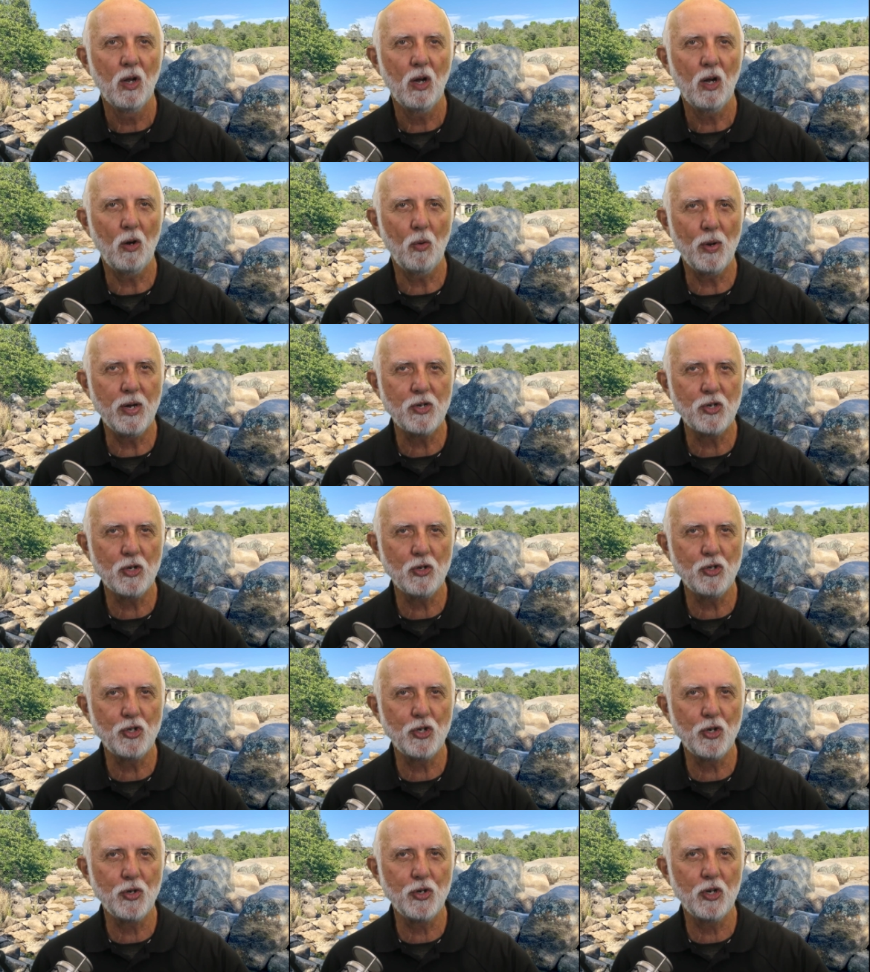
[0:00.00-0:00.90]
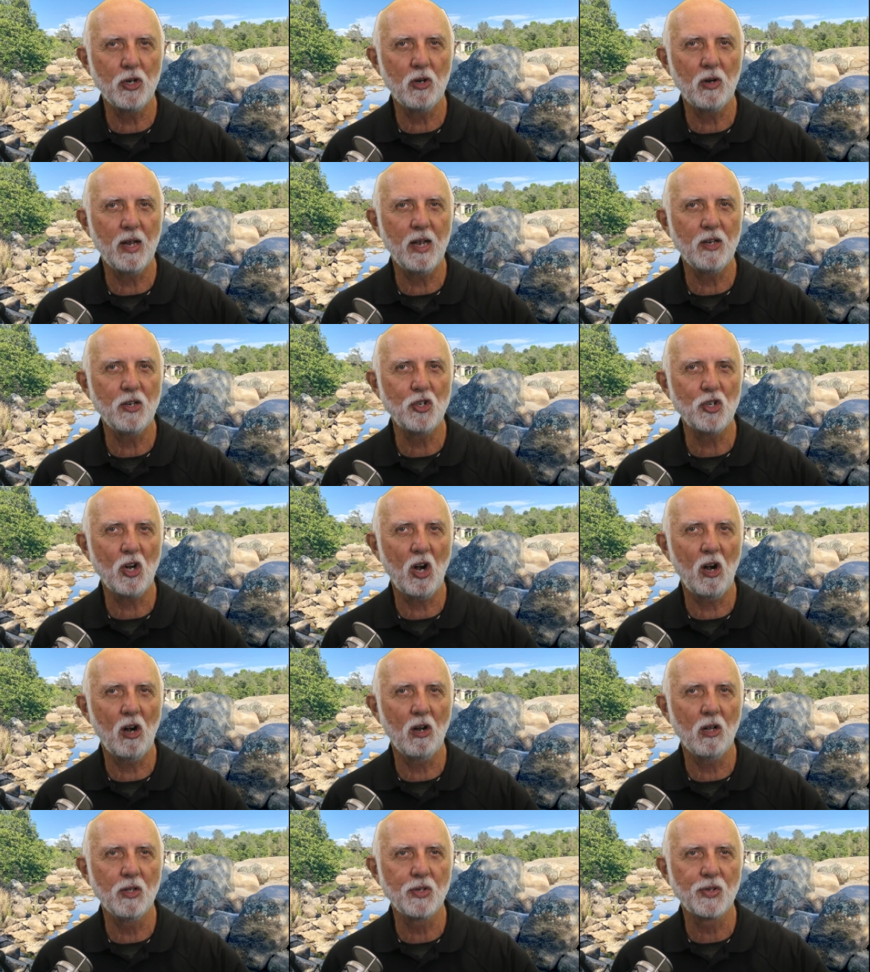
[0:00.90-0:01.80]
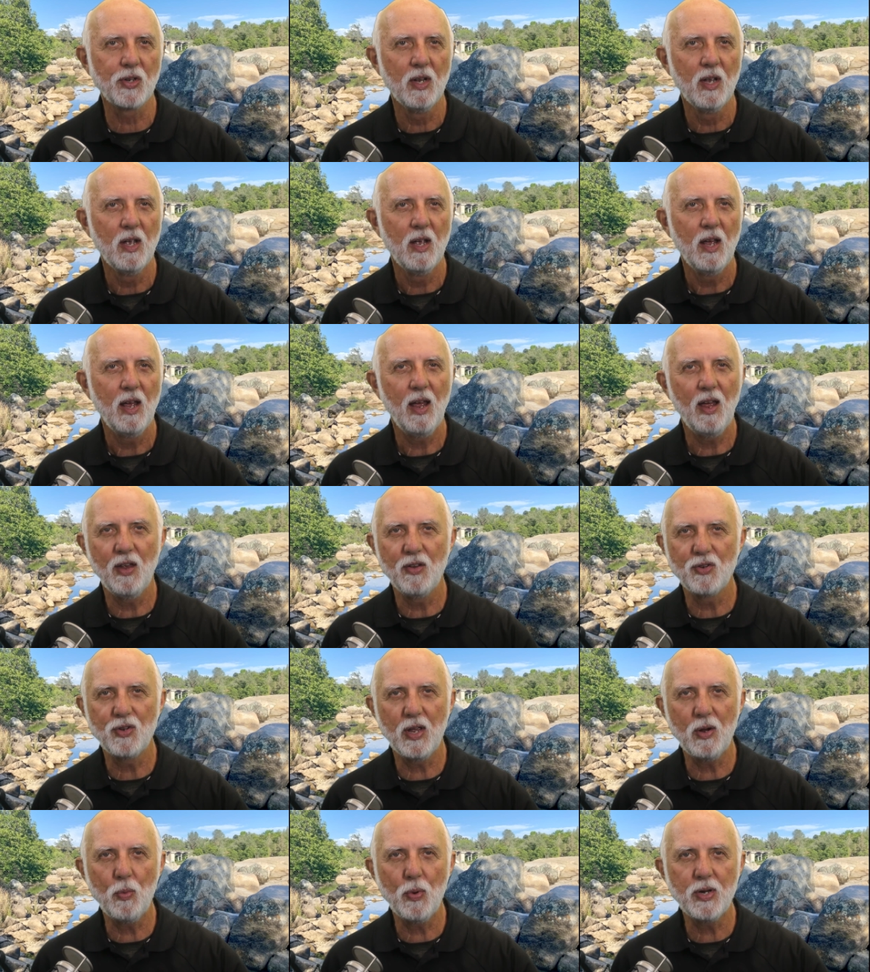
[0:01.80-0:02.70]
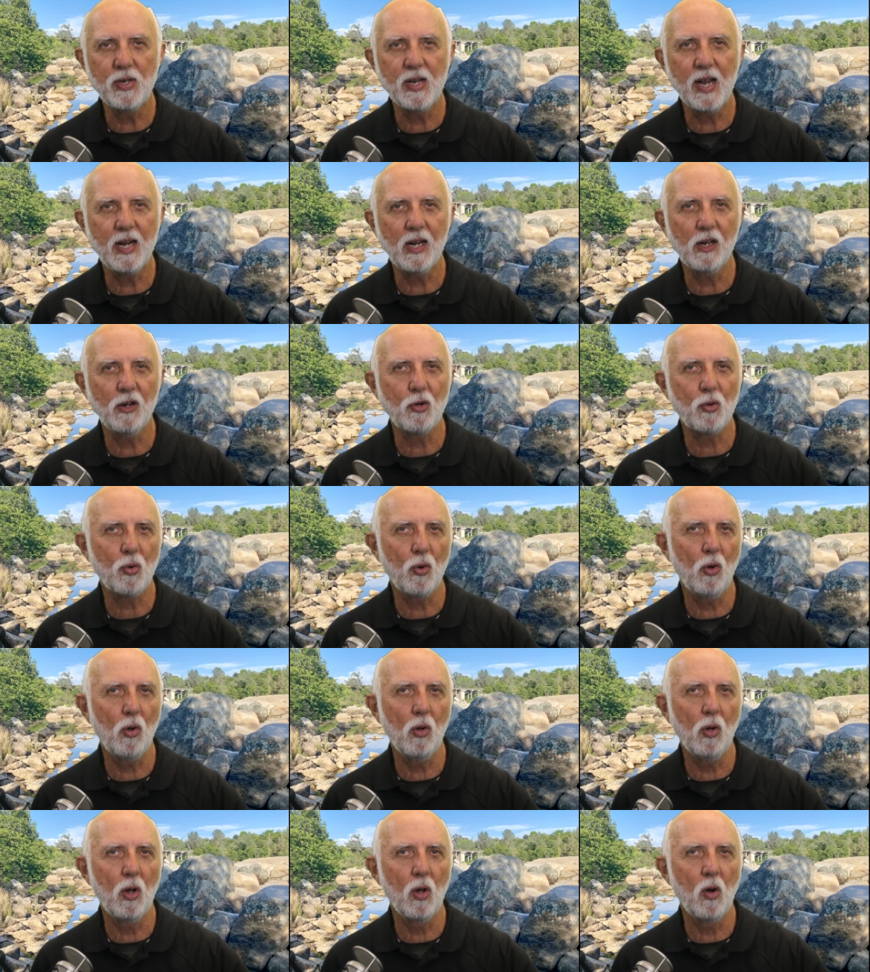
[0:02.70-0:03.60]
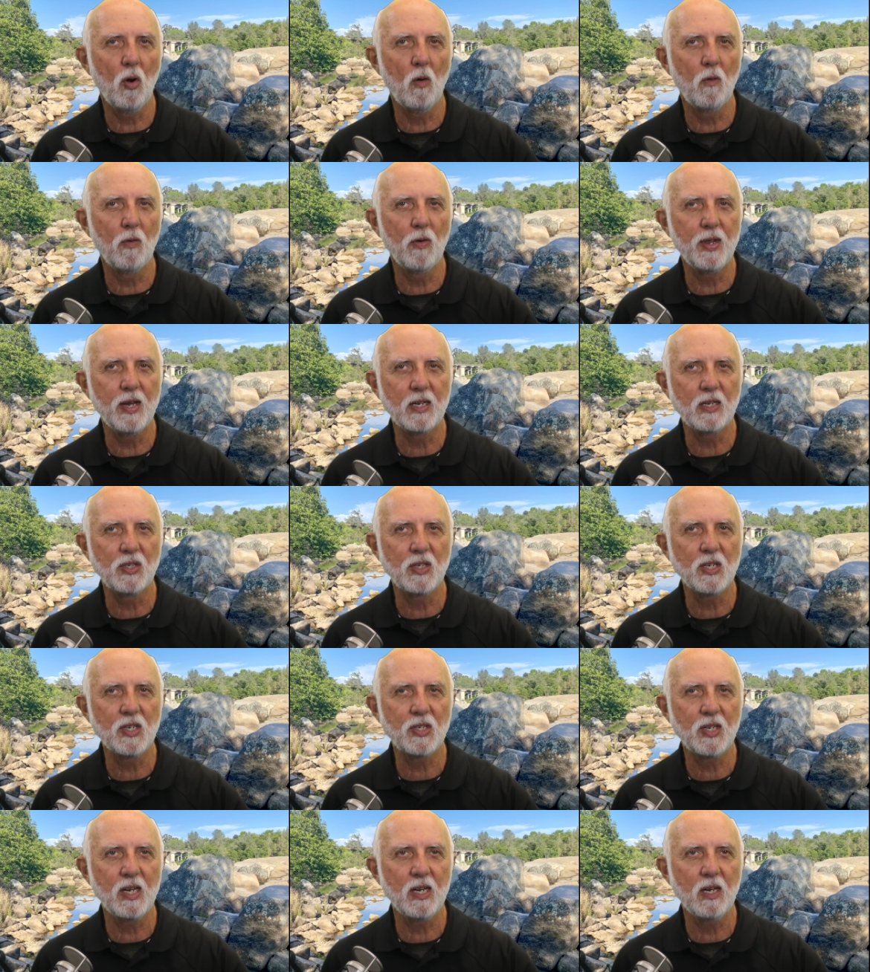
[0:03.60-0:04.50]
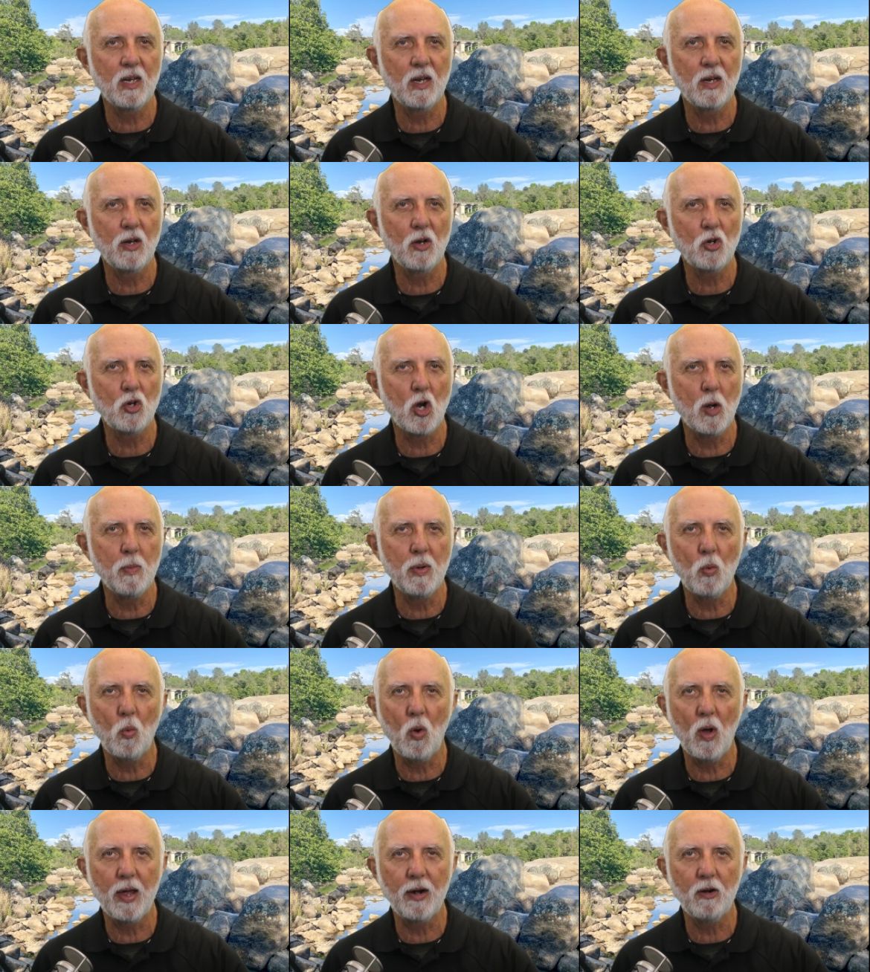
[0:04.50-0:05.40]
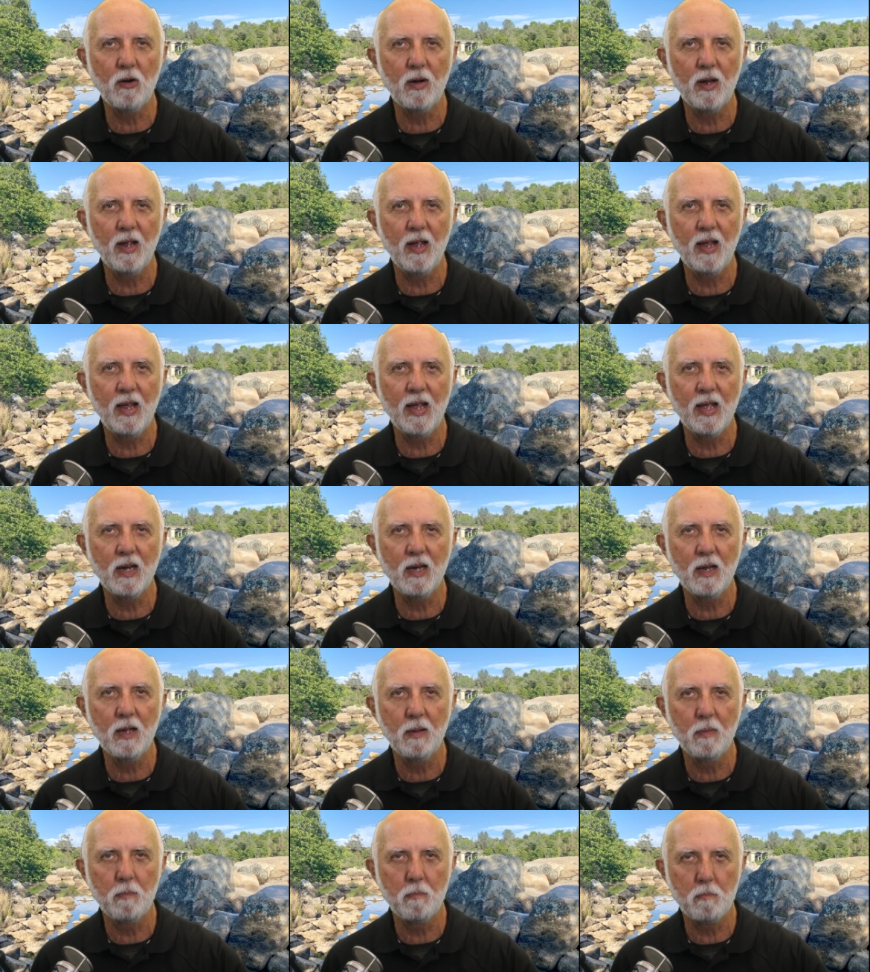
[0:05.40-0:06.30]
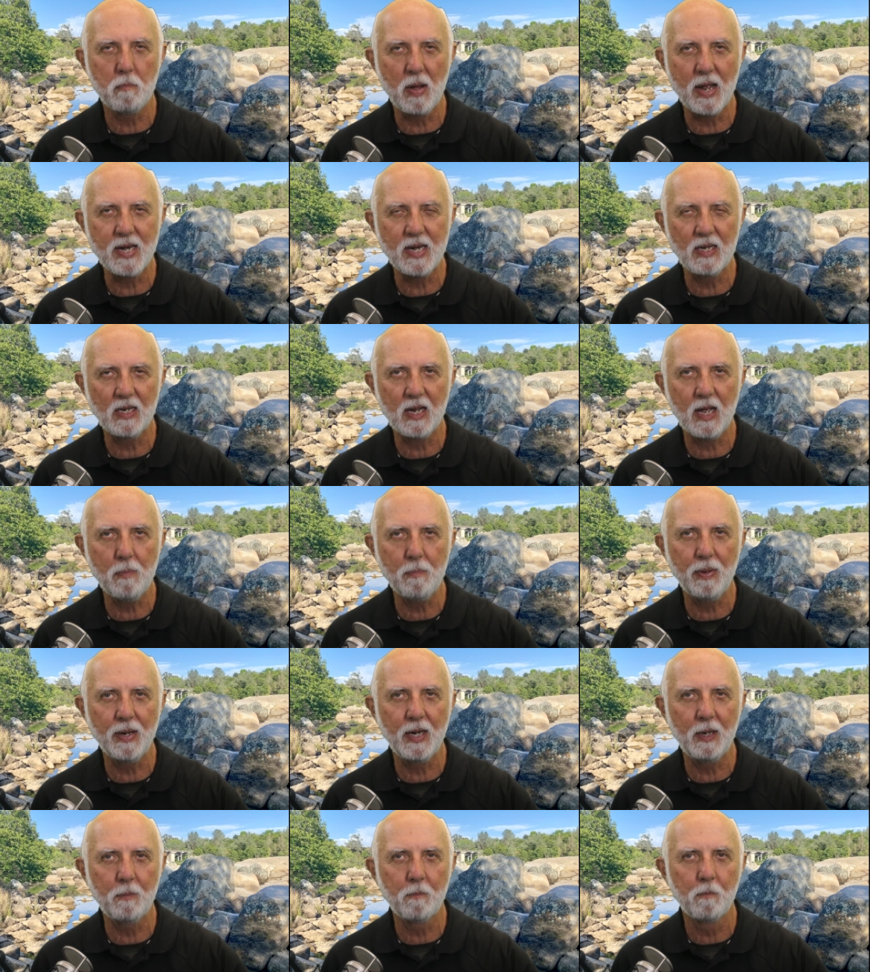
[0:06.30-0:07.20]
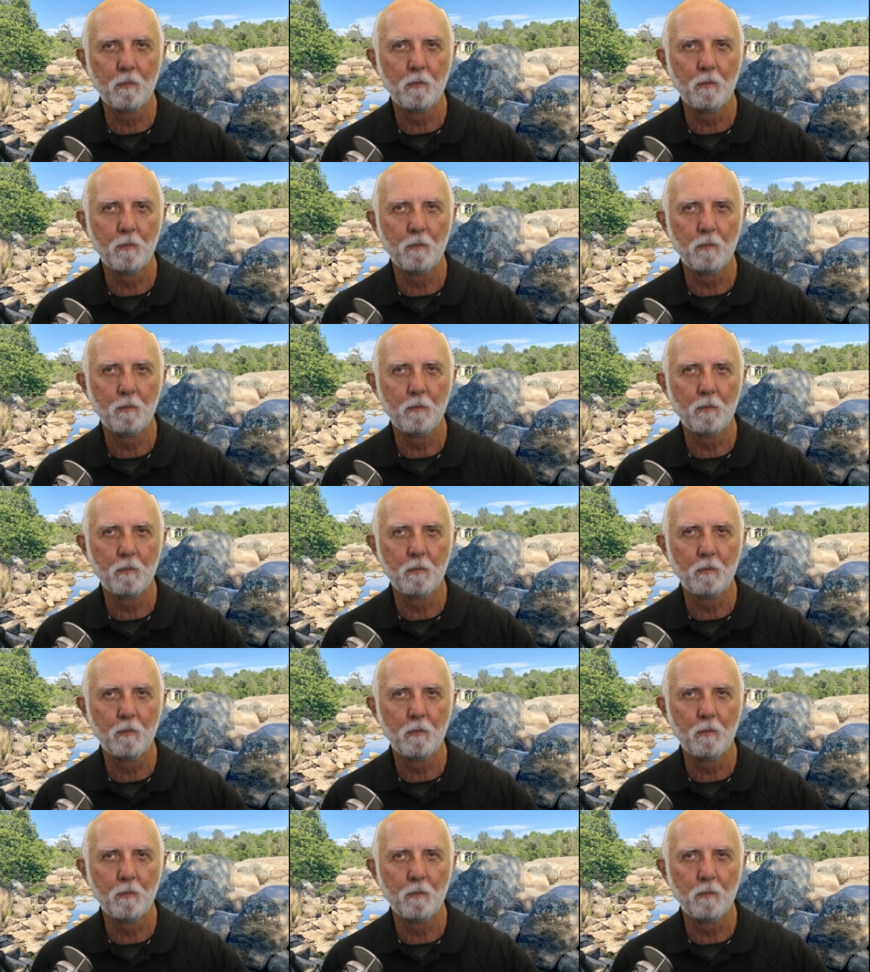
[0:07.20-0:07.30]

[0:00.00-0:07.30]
Horatio Junior and Charles, as they would take control over the existing Natoma Water and Mining Company.